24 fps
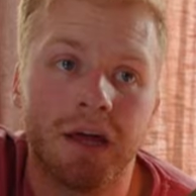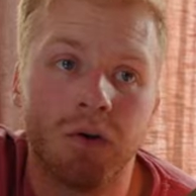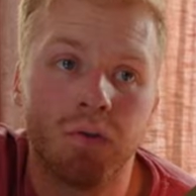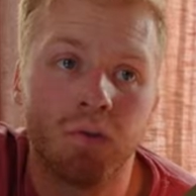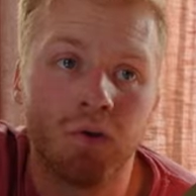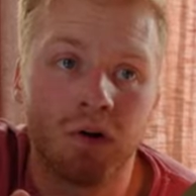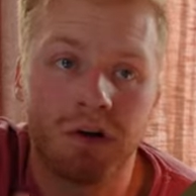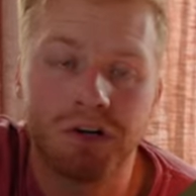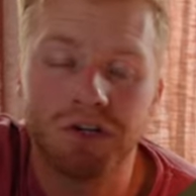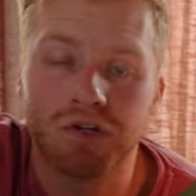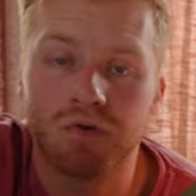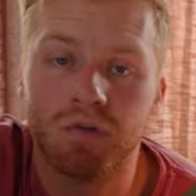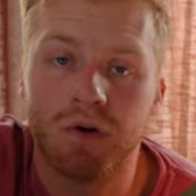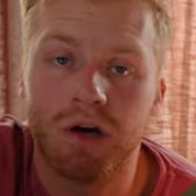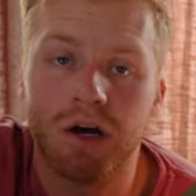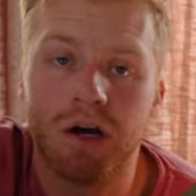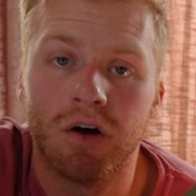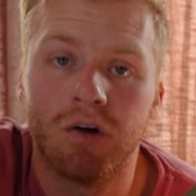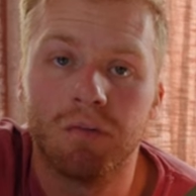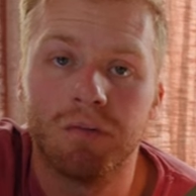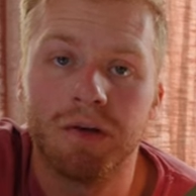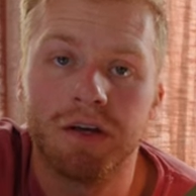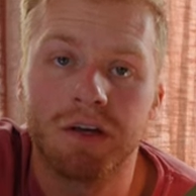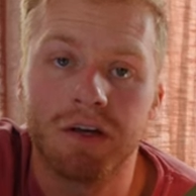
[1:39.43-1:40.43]
it works
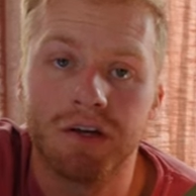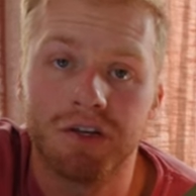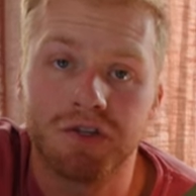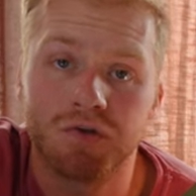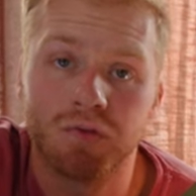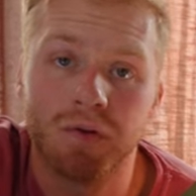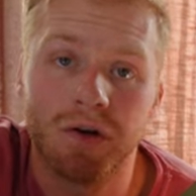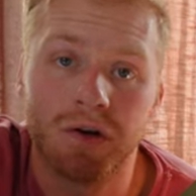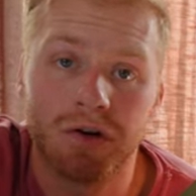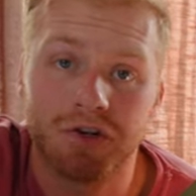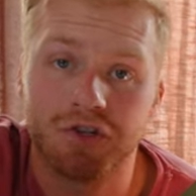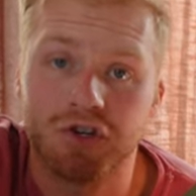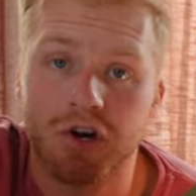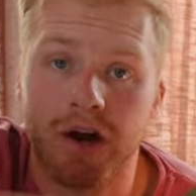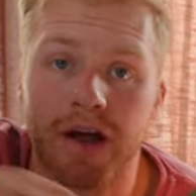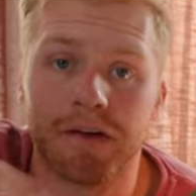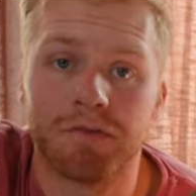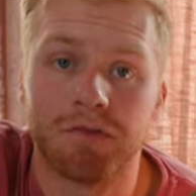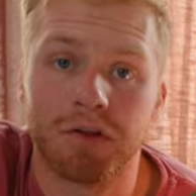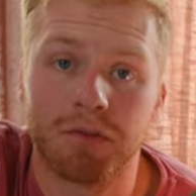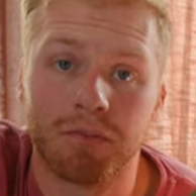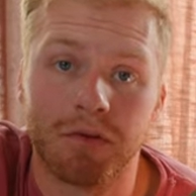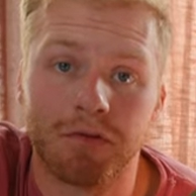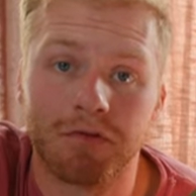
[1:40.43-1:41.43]
well because we were
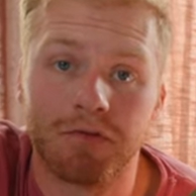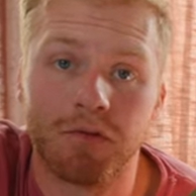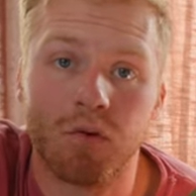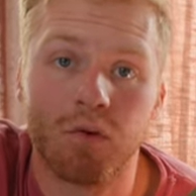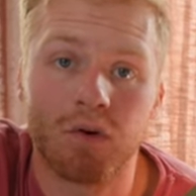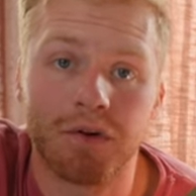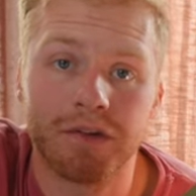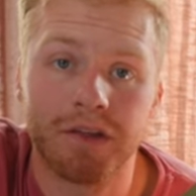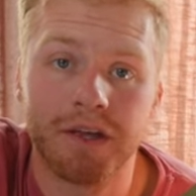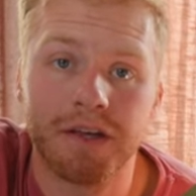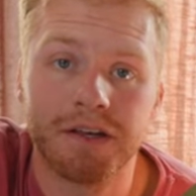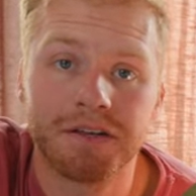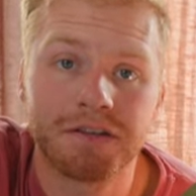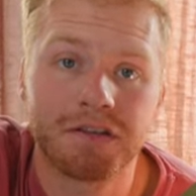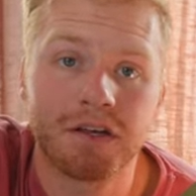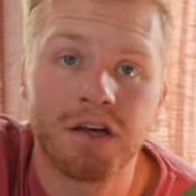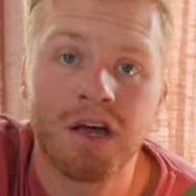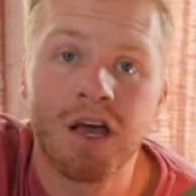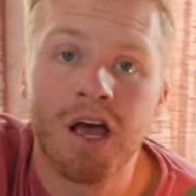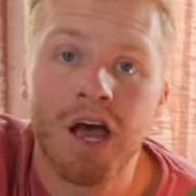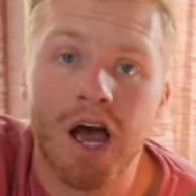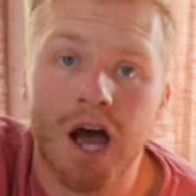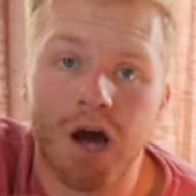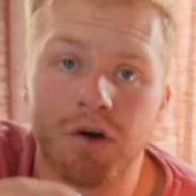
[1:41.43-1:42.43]
traveling before this.
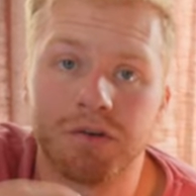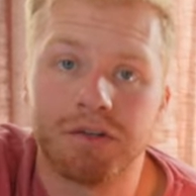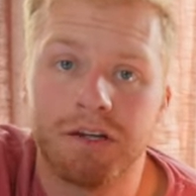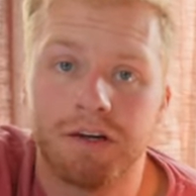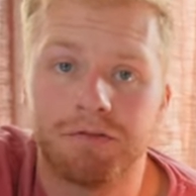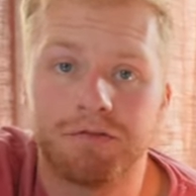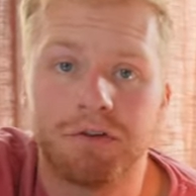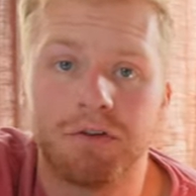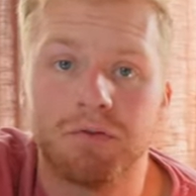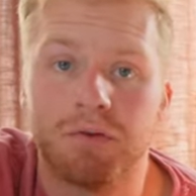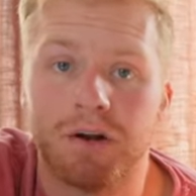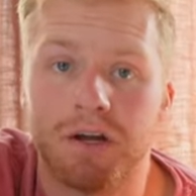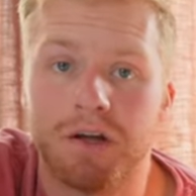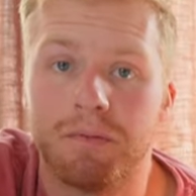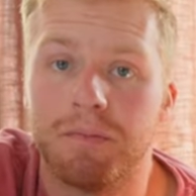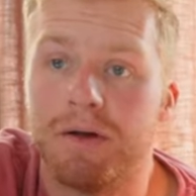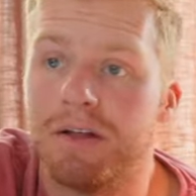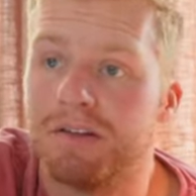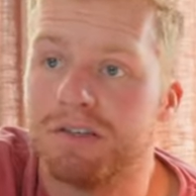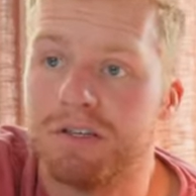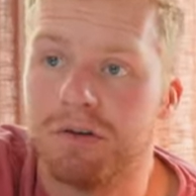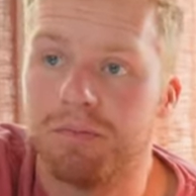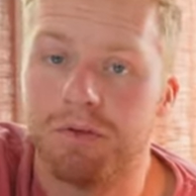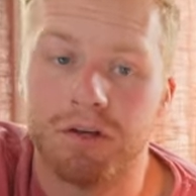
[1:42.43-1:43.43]
I would definitely
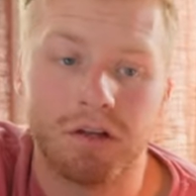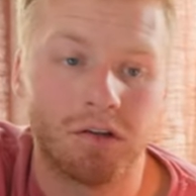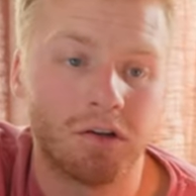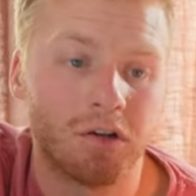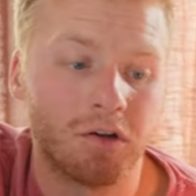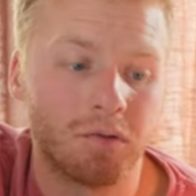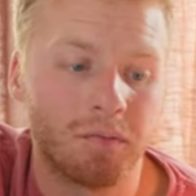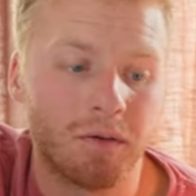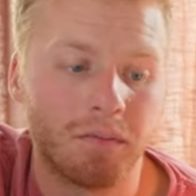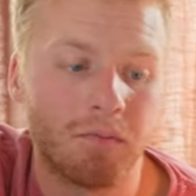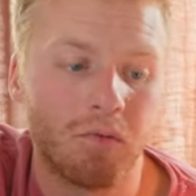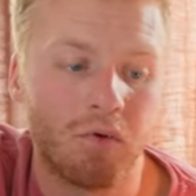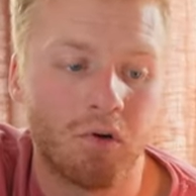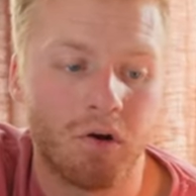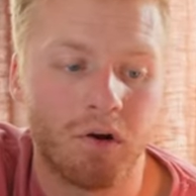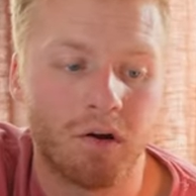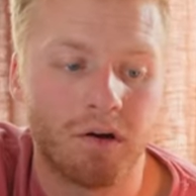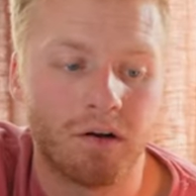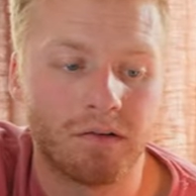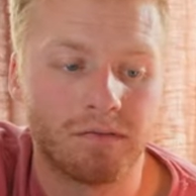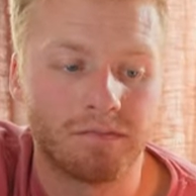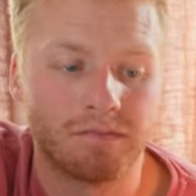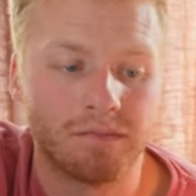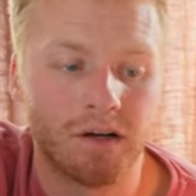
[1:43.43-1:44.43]
recommend something a little bit
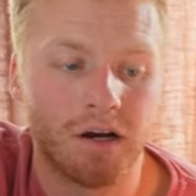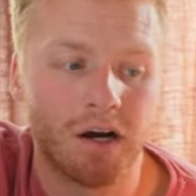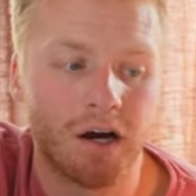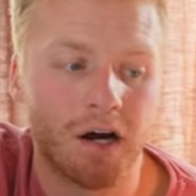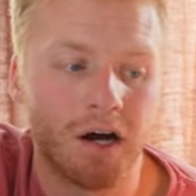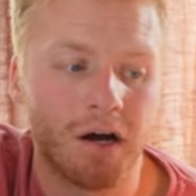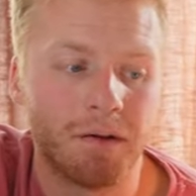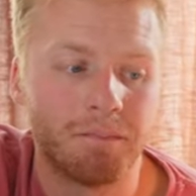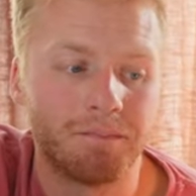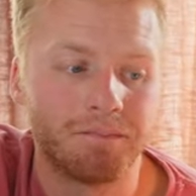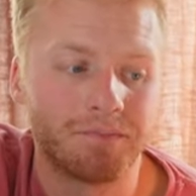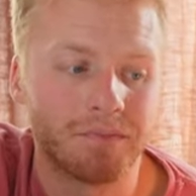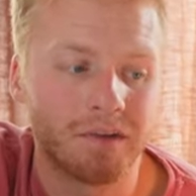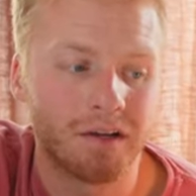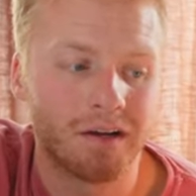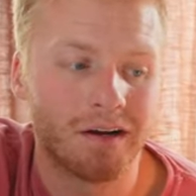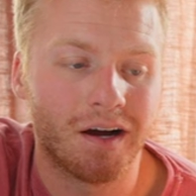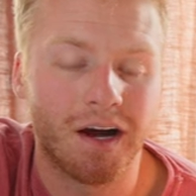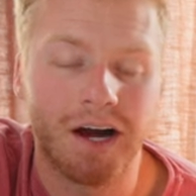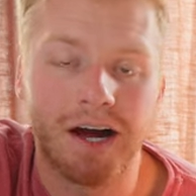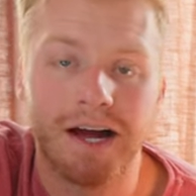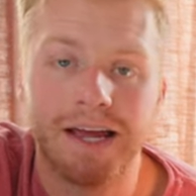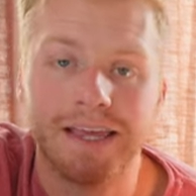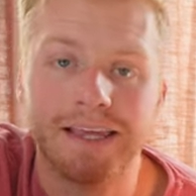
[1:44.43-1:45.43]
more um,
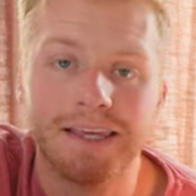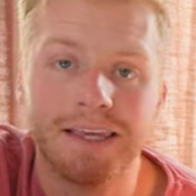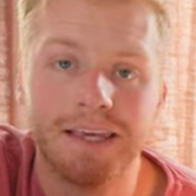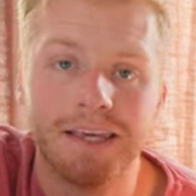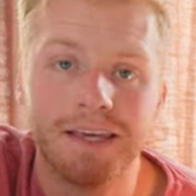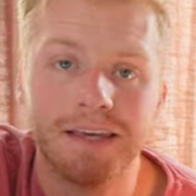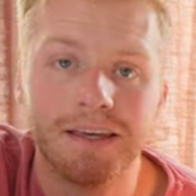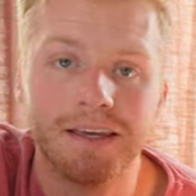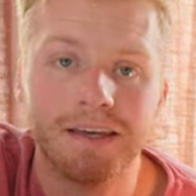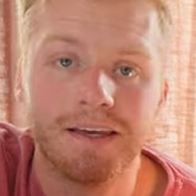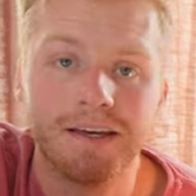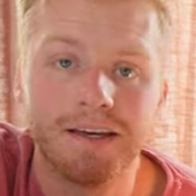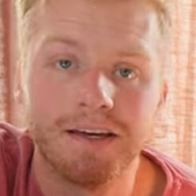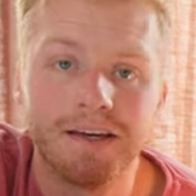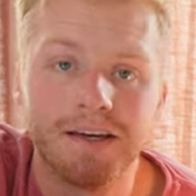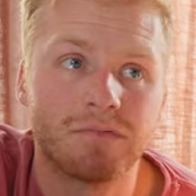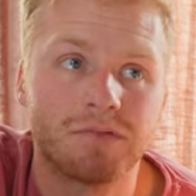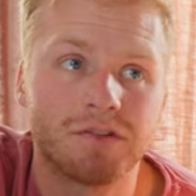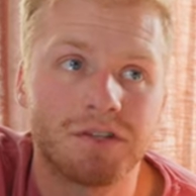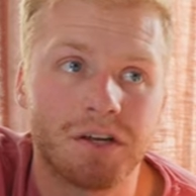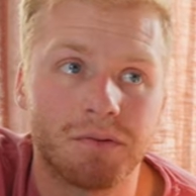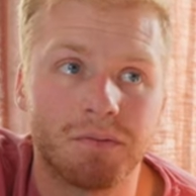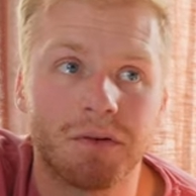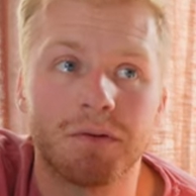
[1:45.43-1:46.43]
hiking,
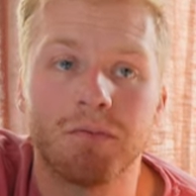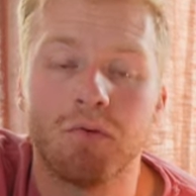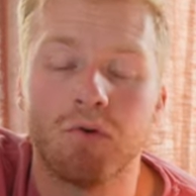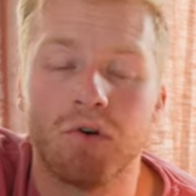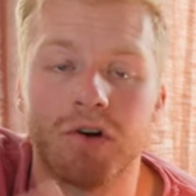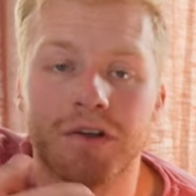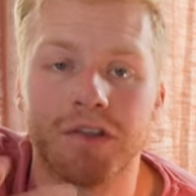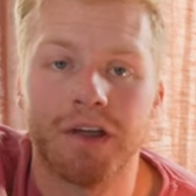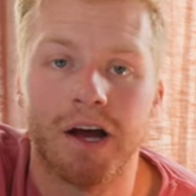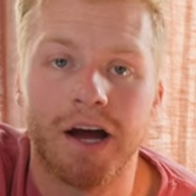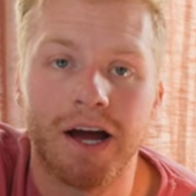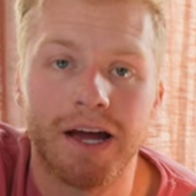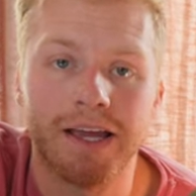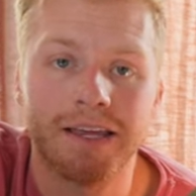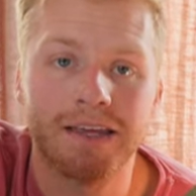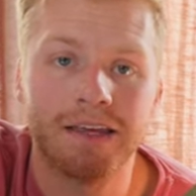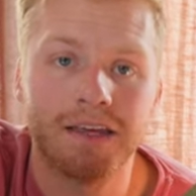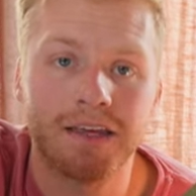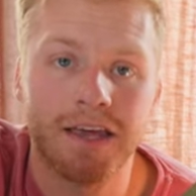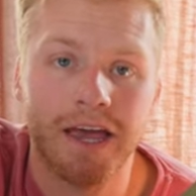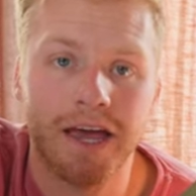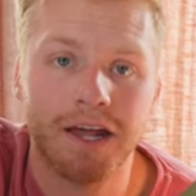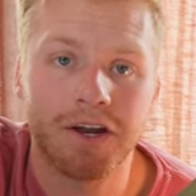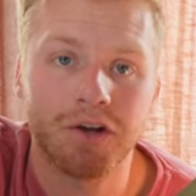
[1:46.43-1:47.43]
something more in the
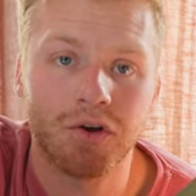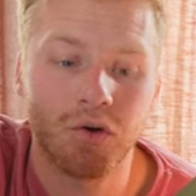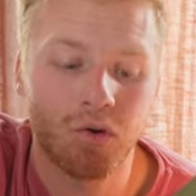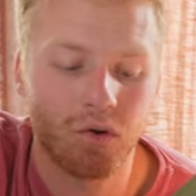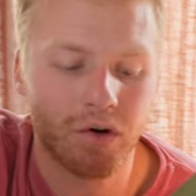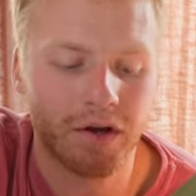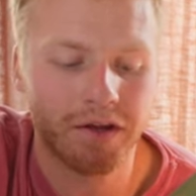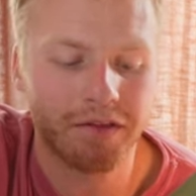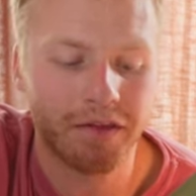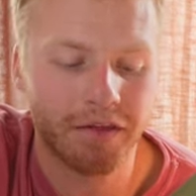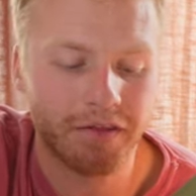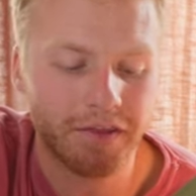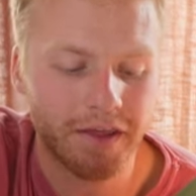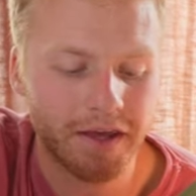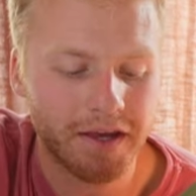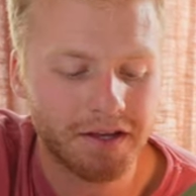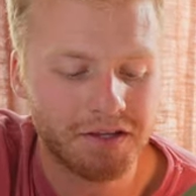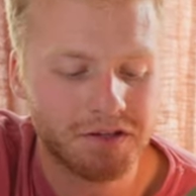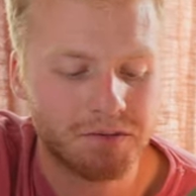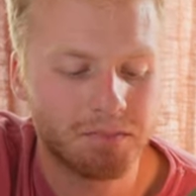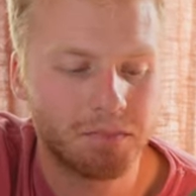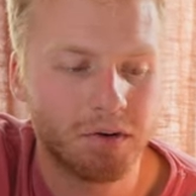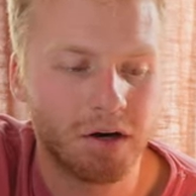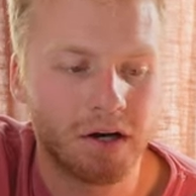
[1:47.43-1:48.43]
hiking category than
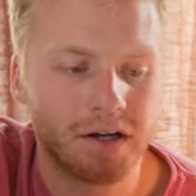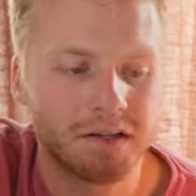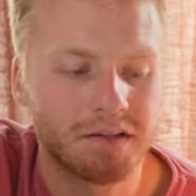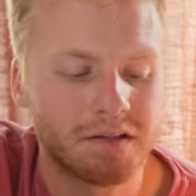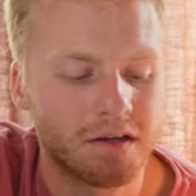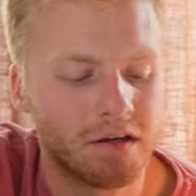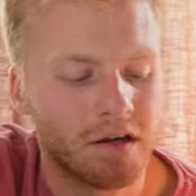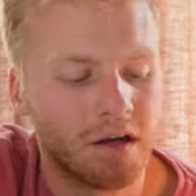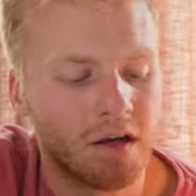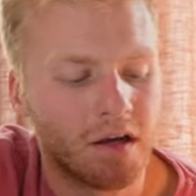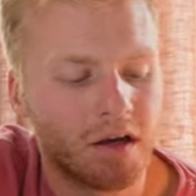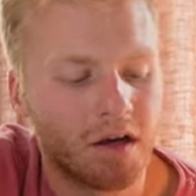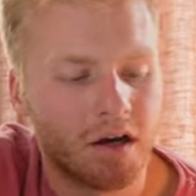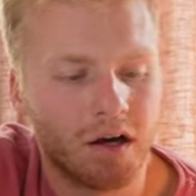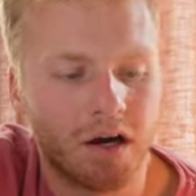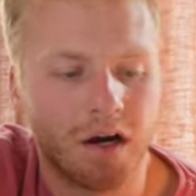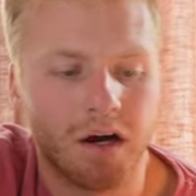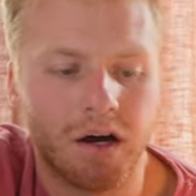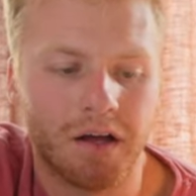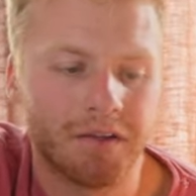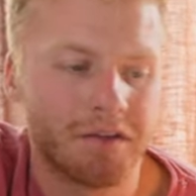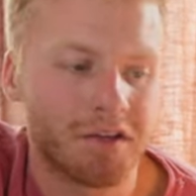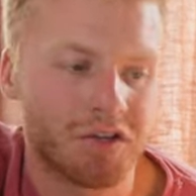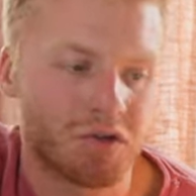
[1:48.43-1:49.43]
this, but
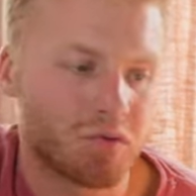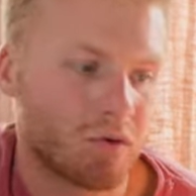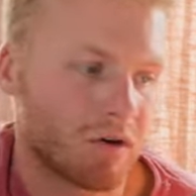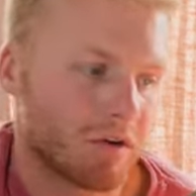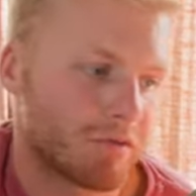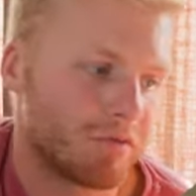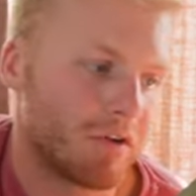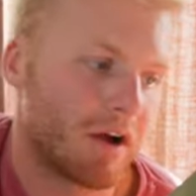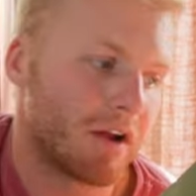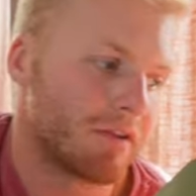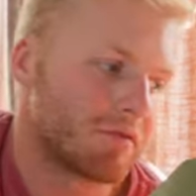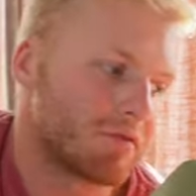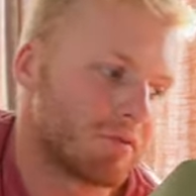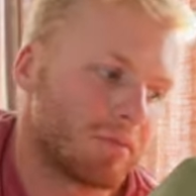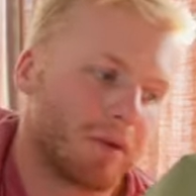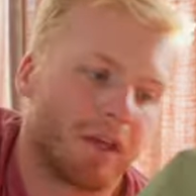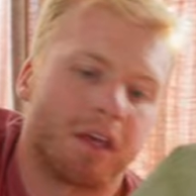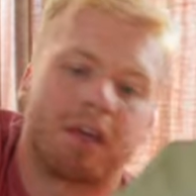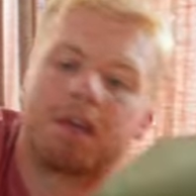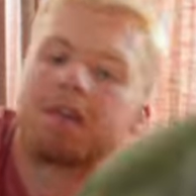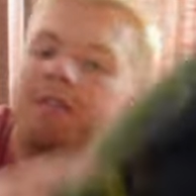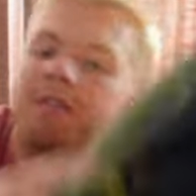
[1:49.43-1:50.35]
uh, this worked fine for me.